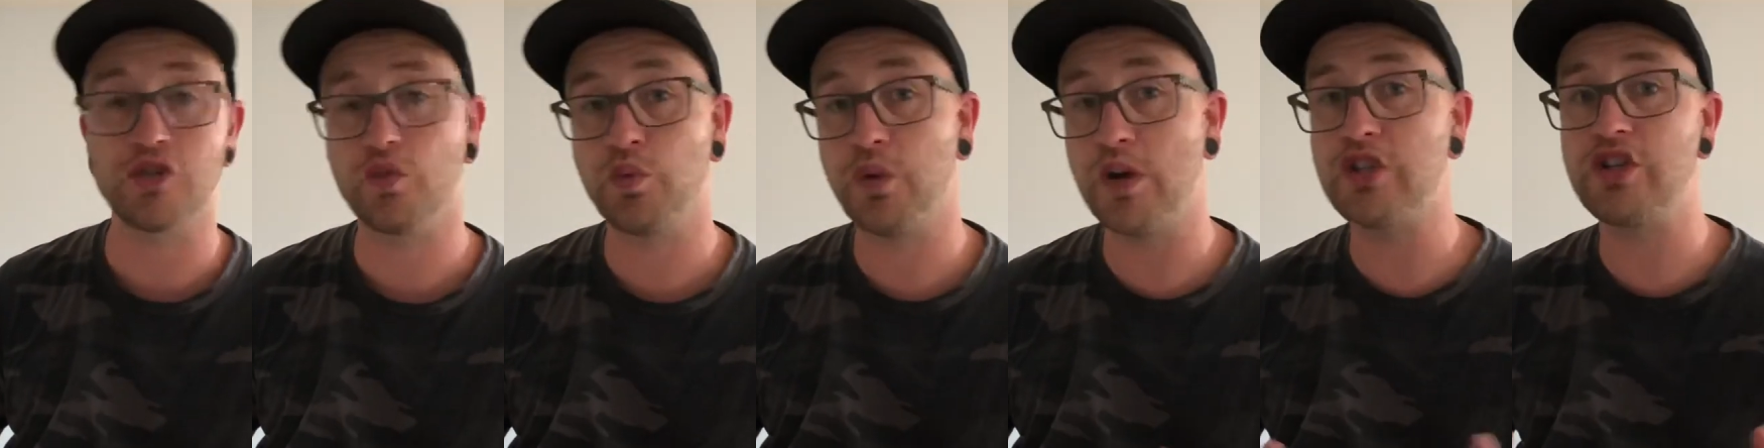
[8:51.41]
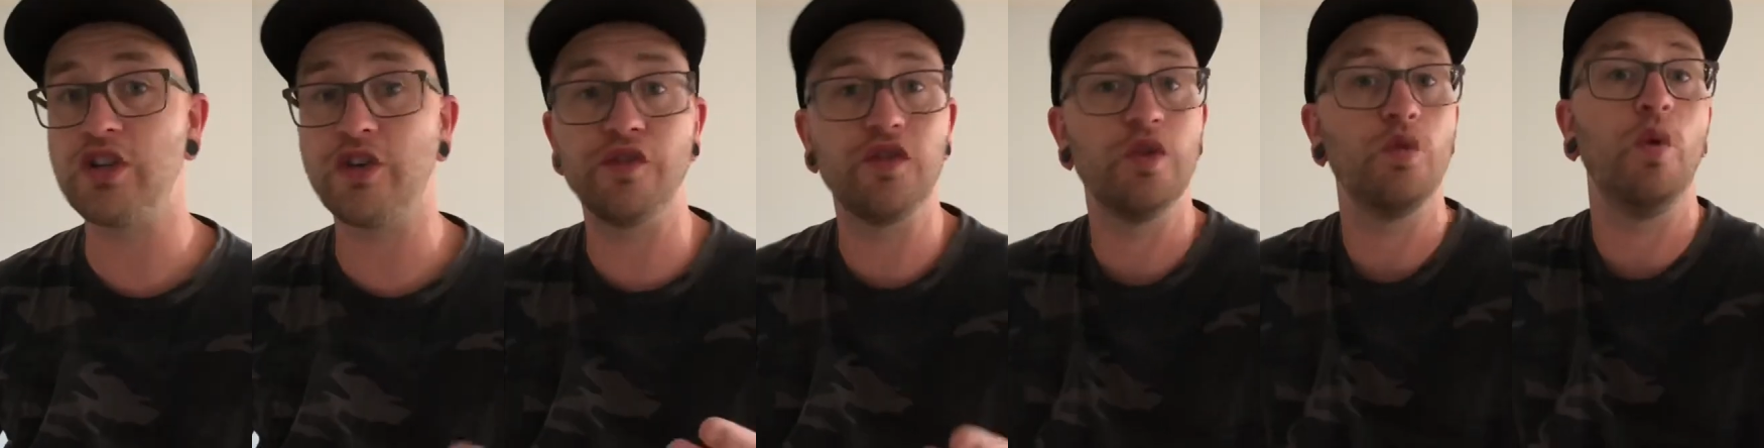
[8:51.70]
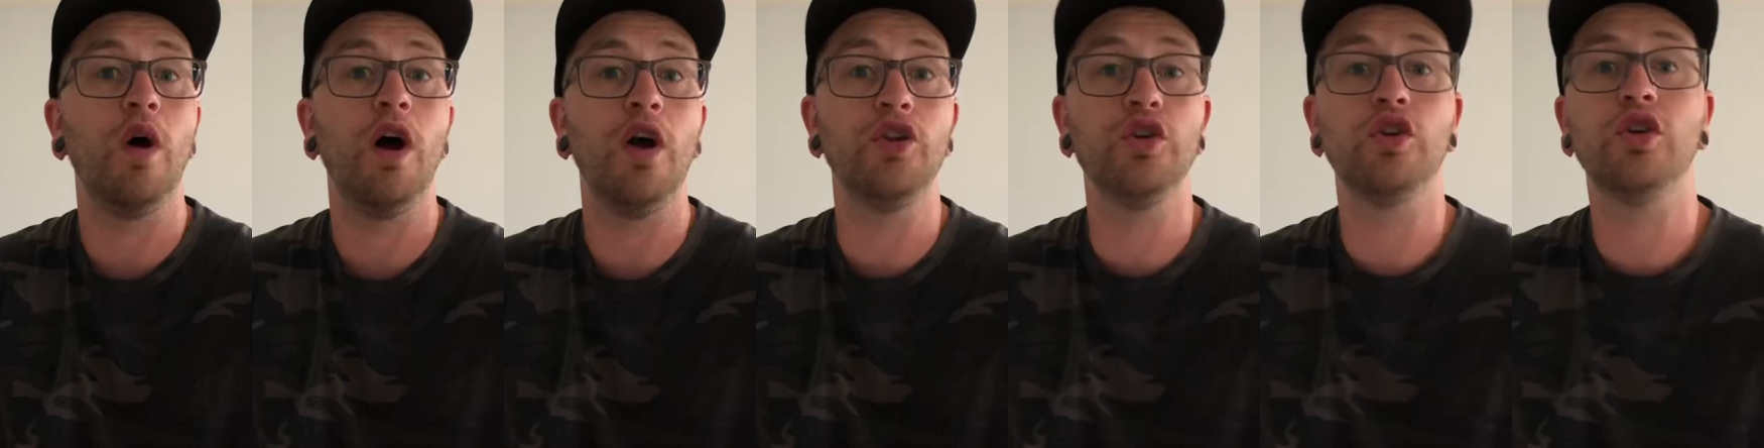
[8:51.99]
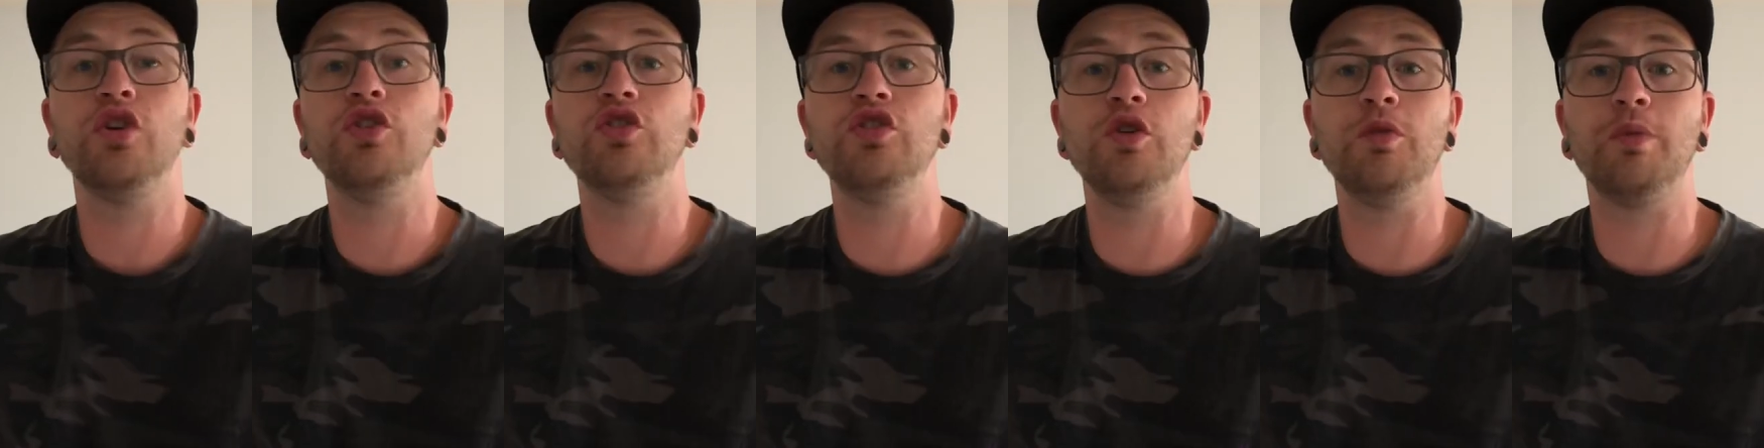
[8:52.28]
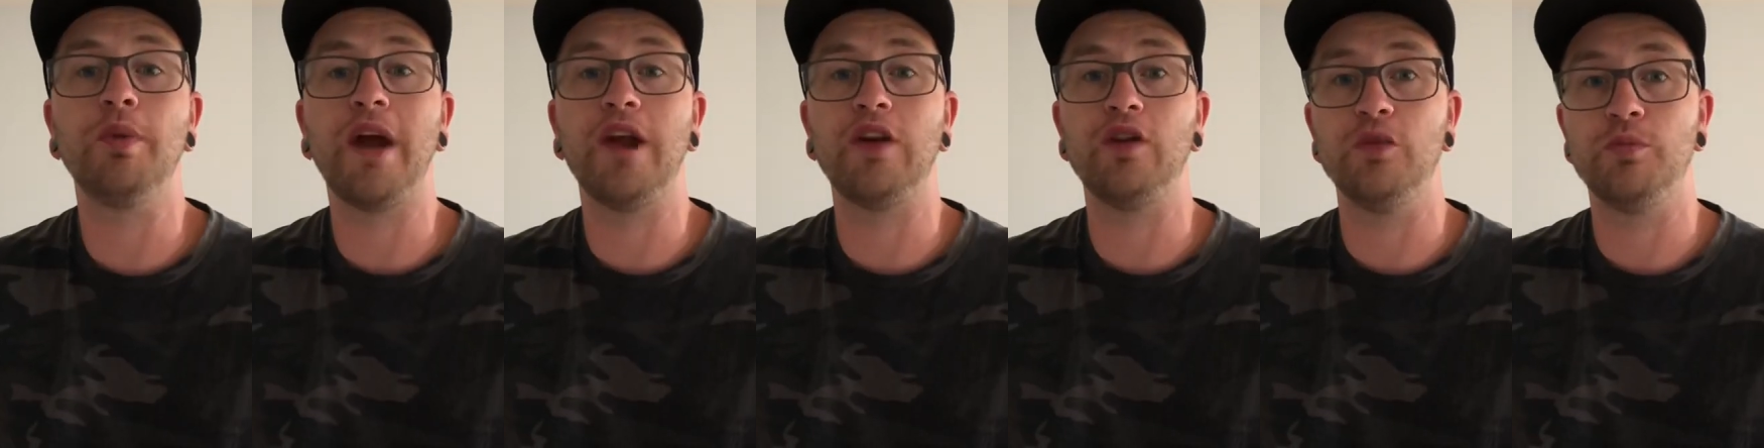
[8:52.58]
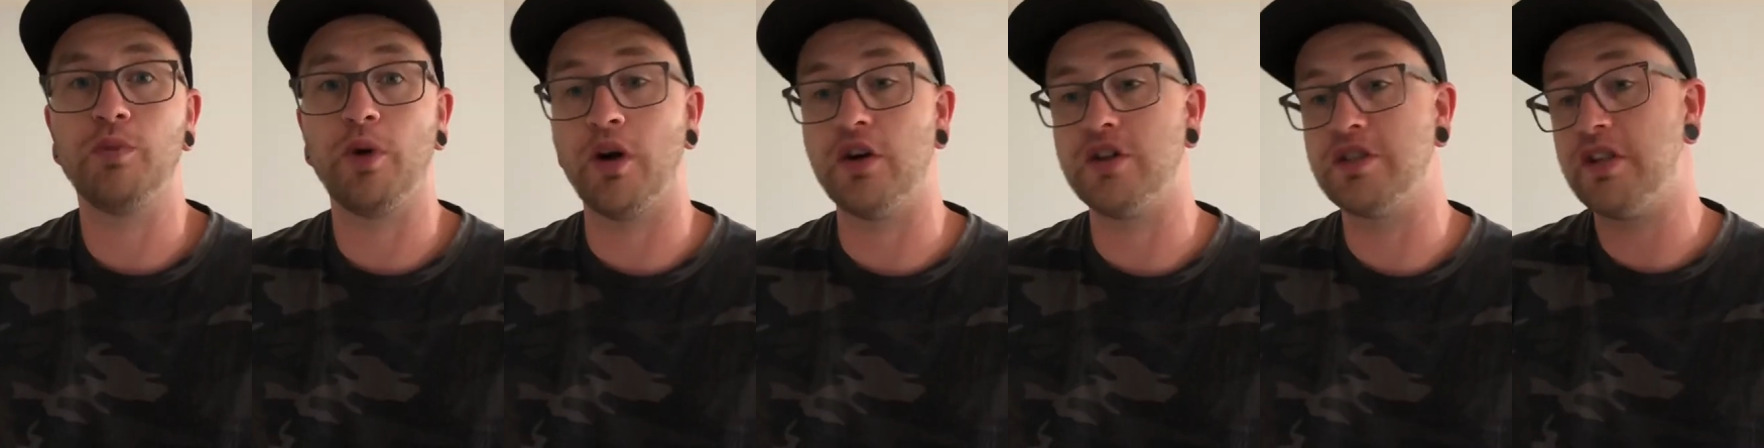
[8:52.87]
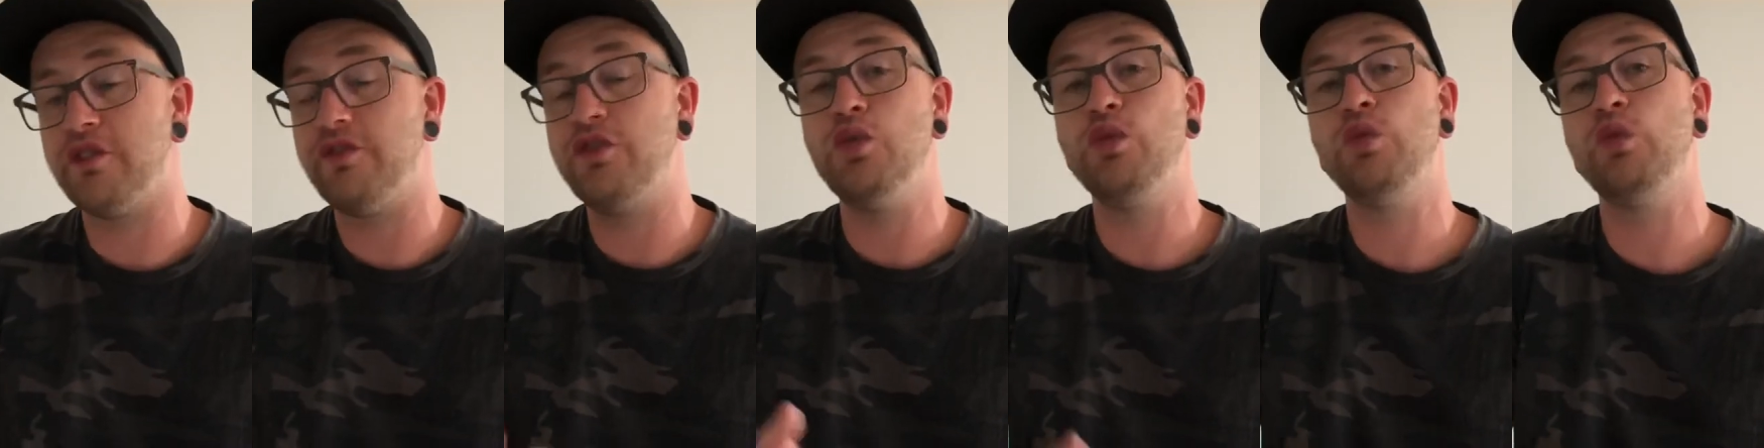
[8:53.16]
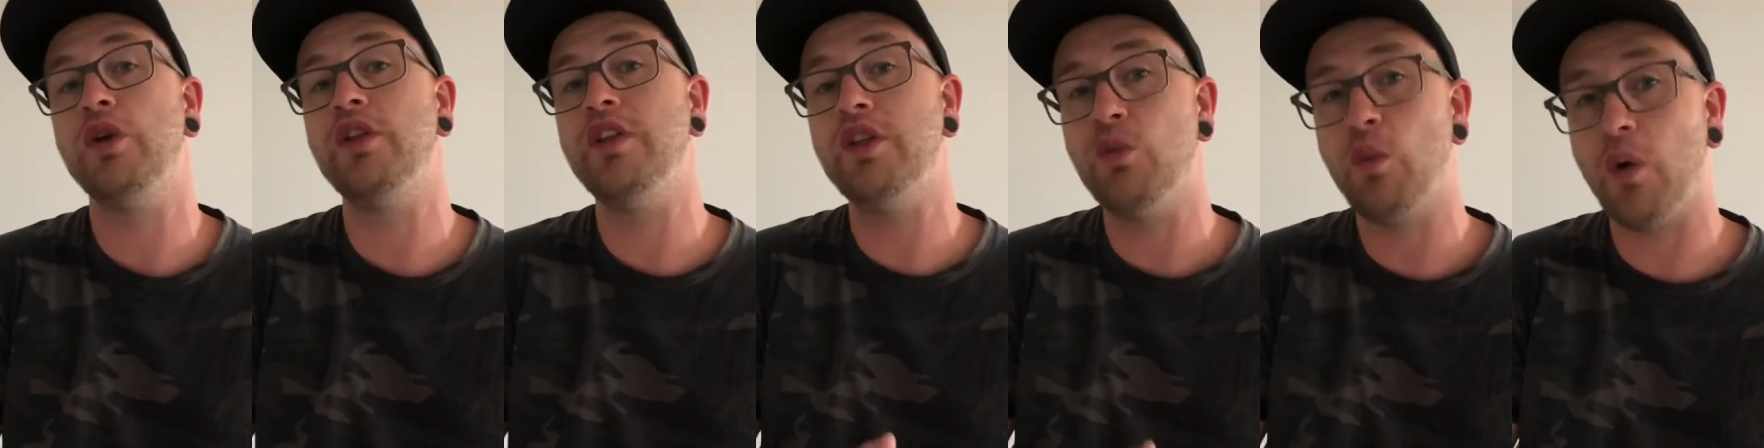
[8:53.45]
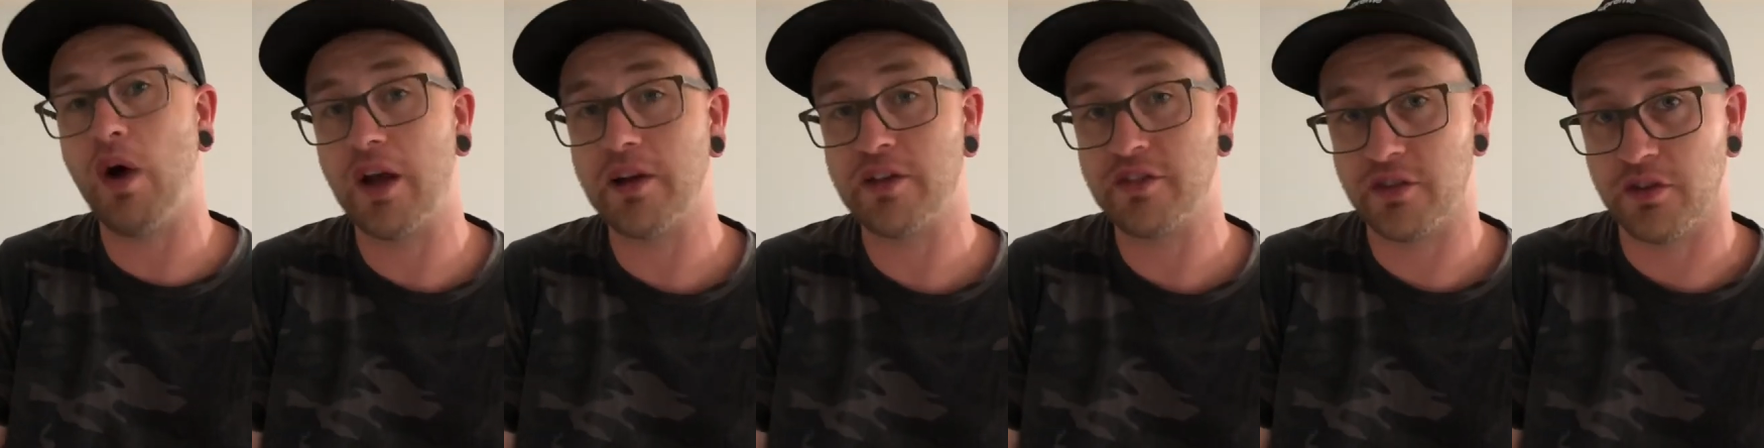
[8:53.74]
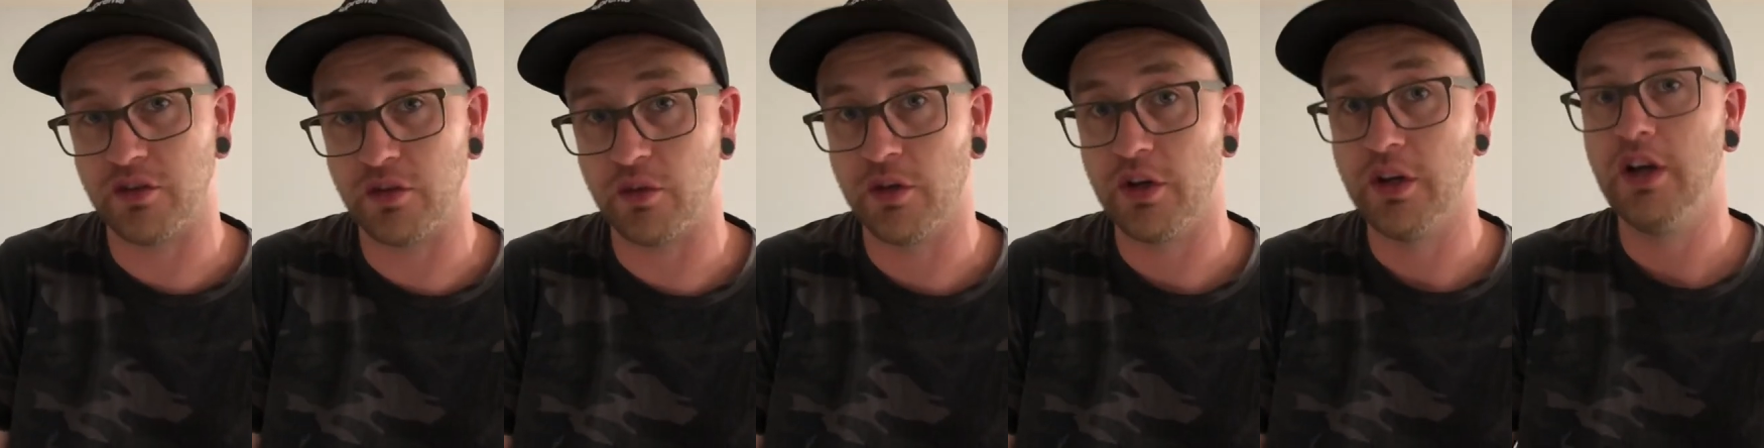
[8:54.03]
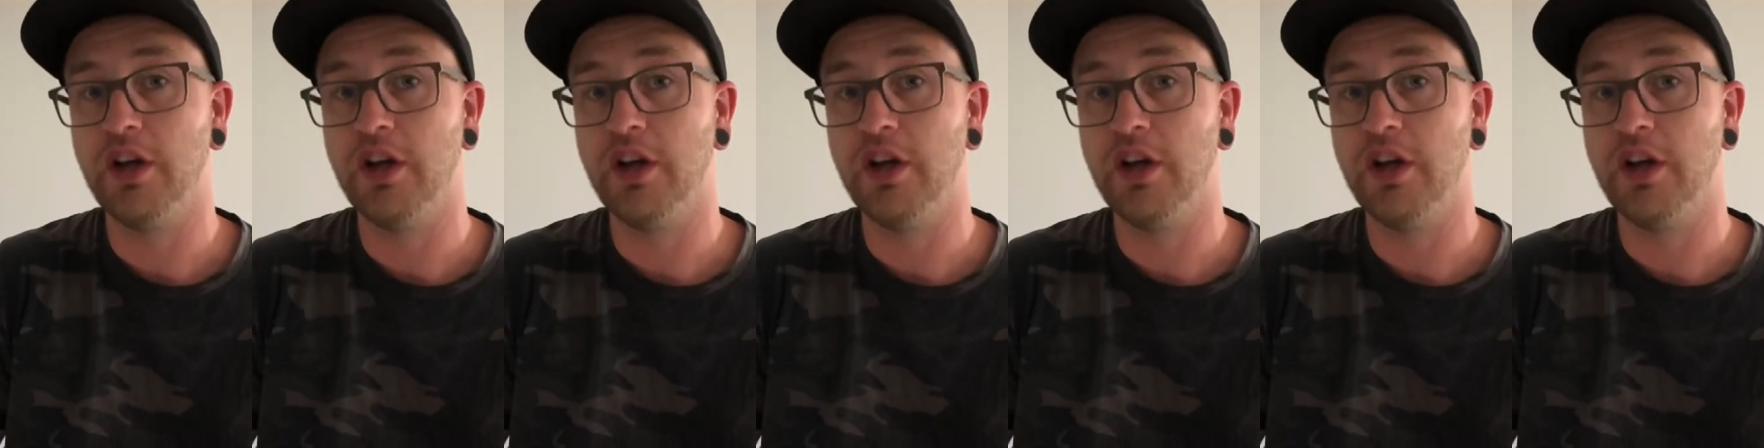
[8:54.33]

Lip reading: which if you want, you could do brand new parts. If you really want to,